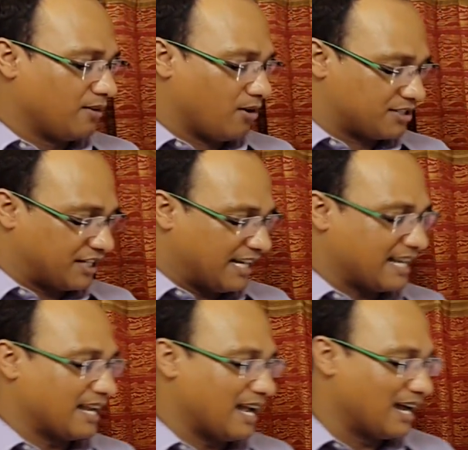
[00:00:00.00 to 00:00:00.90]
the
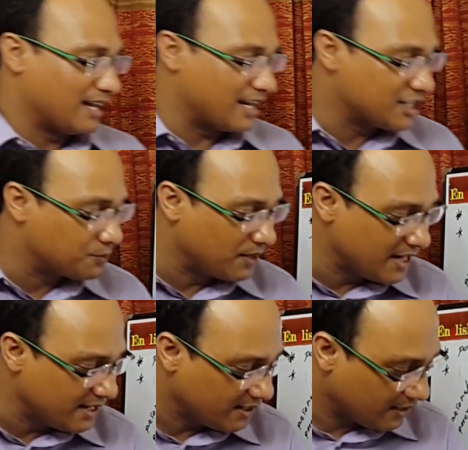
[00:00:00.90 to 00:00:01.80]
logic and
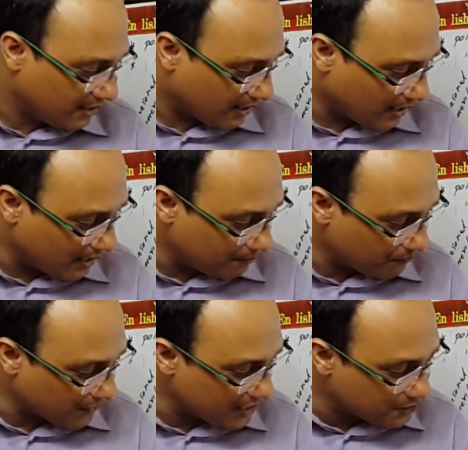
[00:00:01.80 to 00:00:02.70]
splitting
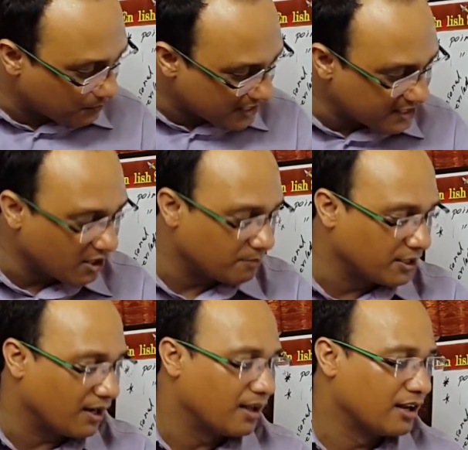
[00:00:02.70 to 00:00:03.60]
of
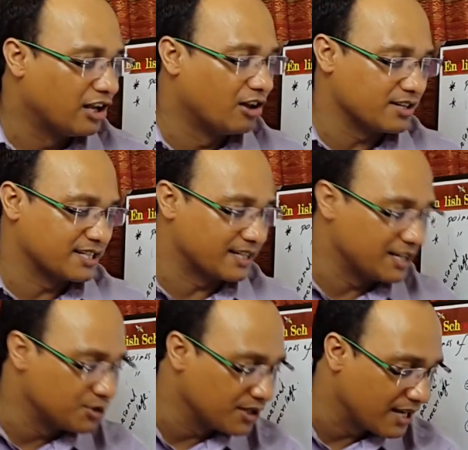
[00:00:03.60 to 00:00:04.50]
the logic,
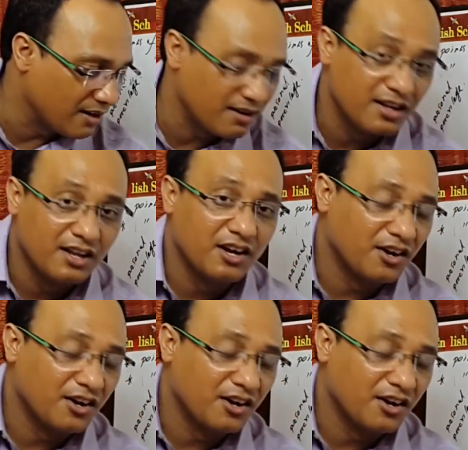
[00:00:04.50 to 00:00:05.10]
it will carry